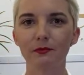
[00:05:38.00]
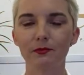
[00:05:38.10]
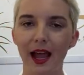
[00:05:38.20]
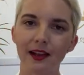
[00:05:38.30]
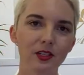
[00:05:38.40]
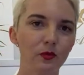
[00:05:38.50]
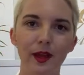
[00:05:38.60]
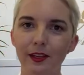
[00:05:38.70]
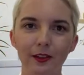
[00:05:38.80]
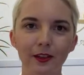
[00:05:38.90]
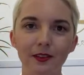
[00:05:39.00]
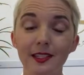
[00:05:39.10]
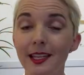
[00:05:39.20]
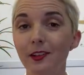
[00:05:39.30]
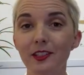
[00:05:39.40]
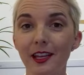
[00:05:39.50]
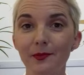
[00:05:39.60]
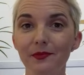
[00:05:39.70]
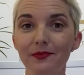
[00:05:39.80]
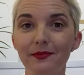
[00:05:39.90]
back to regular standard time.
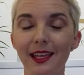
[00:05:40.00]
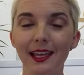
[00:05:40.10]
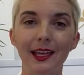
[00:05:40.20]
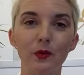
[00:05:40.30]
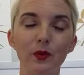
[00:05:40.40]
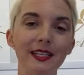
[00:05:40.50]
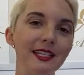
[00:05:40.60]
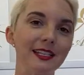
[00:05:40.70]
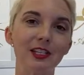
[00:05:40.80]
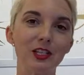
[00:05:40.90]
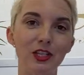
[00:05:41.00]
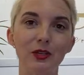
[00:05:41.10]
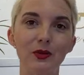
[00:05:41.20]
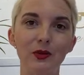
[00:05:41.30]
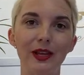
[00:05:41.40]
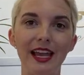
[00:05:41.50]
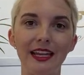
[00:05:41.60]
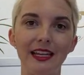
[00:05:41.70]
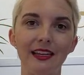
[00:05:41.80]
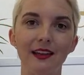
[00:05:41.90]
And we didn't do
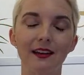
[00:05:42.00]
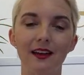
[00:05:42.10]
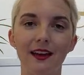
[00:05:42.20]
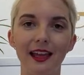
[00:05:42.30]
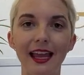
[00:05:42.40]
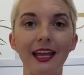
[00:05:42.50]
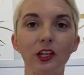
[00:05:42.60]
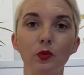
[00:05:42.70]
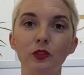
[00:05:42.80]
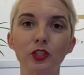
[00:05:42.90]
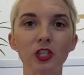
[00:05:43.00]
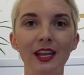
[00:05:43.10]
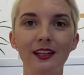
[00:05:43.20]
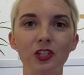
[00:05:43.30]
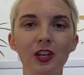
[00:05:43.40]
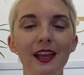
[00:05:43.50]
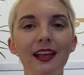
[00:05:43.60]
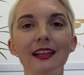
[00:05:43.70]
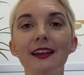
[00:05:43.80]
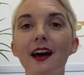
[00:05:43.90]
any annual change.
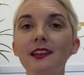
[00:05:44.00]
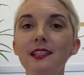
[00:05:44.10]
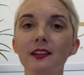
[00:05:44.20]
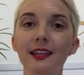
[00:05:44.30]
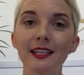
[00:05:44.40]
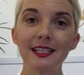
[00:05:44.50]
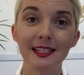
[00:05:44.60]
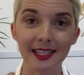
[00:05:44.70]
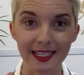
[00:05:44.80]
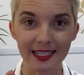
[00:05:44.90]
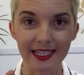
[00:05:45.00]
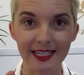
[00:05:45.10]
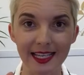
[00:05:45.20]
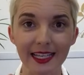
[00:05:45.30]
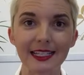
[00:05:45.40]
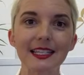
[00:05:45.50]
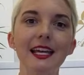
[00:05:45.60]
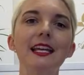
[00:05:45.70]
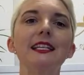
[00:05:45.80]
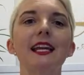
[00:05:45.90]
Not until 1966.
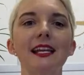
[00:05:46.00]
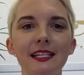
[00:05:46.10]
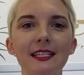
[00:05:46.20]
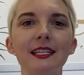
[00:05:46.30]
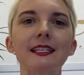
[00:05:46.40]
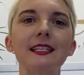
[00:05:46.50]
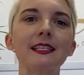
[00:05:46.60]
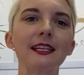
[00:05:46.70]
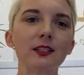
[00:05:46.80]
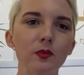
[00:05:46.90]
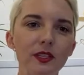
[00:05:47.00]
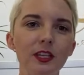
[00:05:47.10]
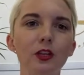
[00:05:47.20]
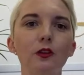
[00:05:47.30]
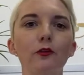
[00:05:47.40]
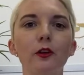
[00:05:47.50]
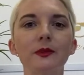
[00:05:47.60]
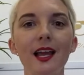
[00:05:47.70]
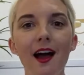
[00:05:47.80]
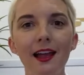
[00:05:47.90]
1966 was the Uniform
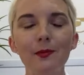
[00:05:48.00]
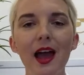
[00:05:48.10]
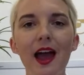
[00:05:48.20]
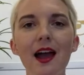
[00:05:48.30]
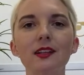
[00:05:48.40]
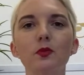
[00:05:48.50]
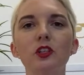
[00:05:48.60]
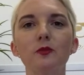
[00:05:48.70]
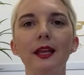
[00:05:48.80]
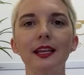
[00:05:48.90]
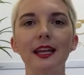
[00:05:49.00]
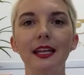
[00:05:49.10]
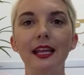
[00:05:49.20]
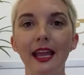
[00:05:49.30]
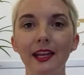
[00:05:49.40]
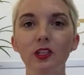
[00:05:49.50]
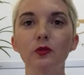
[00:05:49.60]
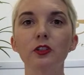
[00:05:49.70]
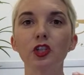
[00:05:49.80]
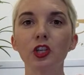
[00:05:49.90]
Time Act, which made it an
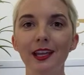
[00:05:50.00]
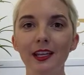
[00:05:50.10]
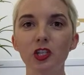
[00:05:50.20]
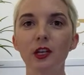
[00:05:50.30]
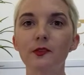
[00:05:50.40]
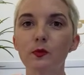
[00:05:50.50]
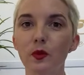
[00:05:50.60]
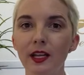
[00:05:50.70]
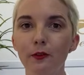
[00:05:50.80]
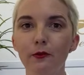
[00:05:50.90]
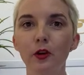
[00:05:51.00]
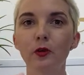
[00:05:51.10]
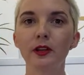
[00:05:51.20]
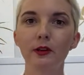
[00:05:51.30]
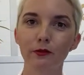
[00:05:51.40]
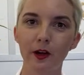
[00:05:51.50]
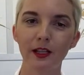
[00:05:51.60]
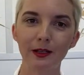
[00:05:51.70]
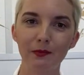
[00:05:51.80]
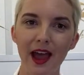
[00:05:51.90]
annual change of springing forward and
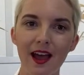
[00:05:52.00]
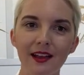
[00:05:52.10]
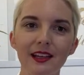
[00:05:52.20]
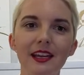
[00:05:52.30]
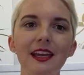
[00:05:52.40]
falling back.